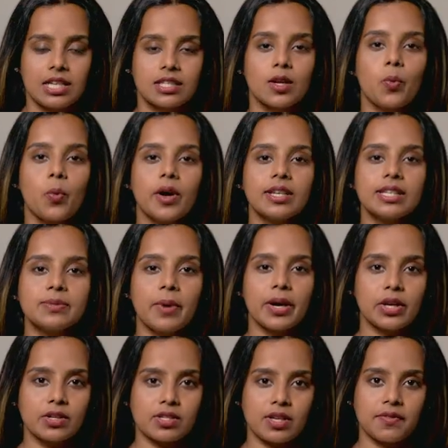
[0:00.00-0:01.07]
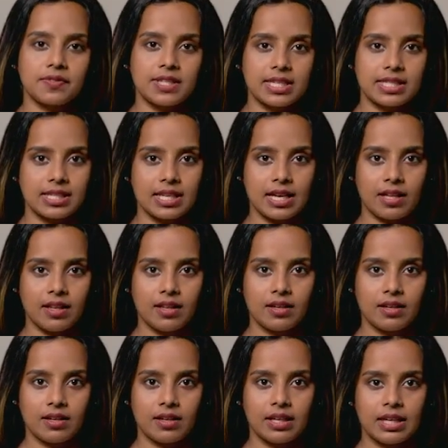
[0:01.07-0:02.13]
Now, what is Microsoft Sentinel?
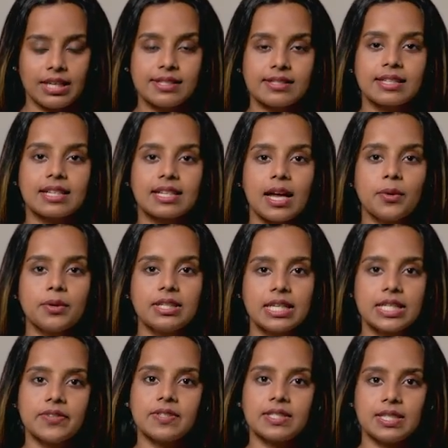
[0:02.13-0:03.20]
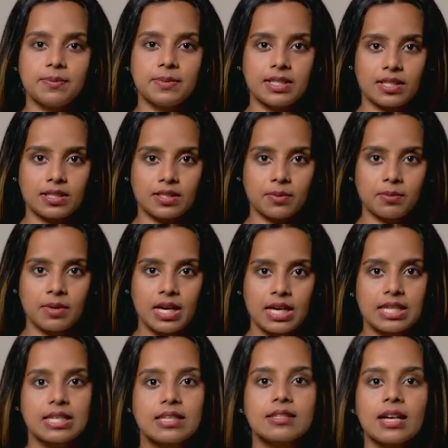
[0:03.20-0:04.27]
It is a cloud-native SIEM system
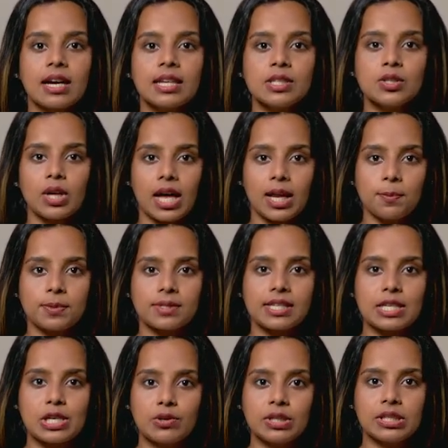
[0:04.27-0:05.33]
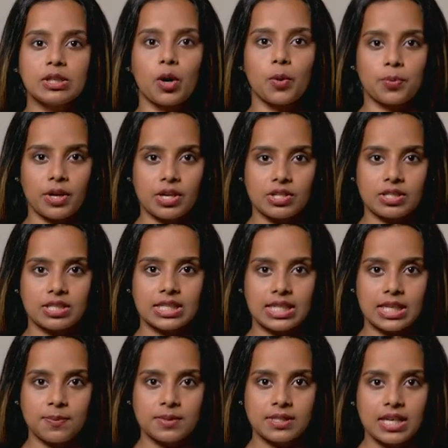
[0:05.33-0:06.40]
designed to help security operations
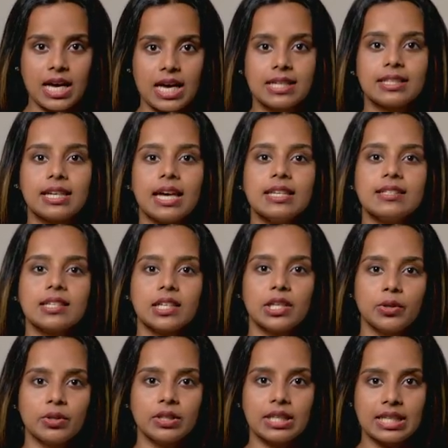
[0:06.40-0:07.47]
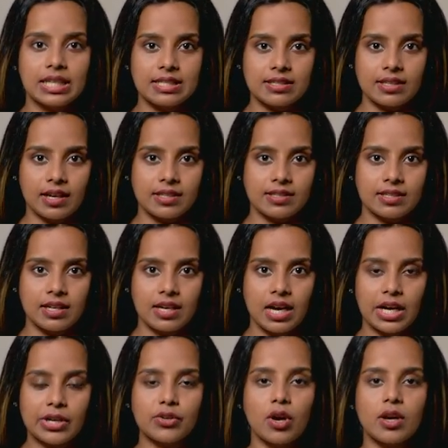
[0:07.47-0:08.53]
teams gain security insights
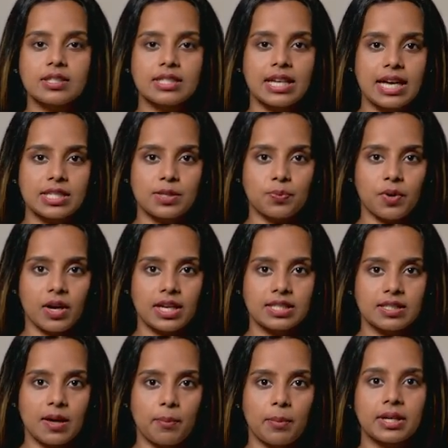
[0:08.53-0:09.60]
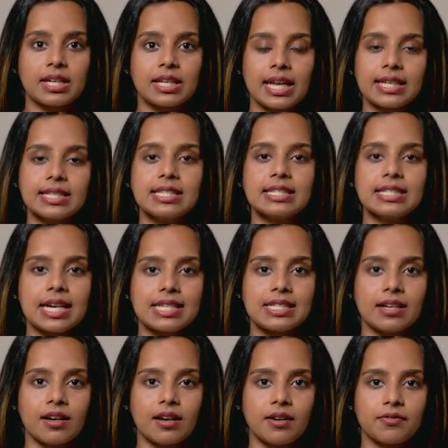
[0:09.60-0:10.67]
across the enterprise by collecting
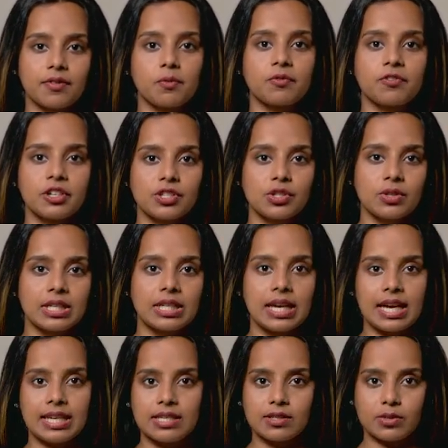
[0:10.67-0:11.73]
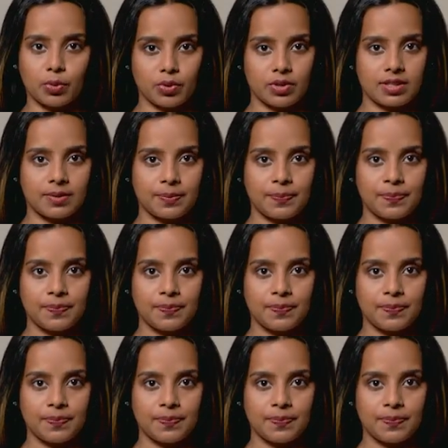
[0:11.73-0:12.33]
data from virtually any source.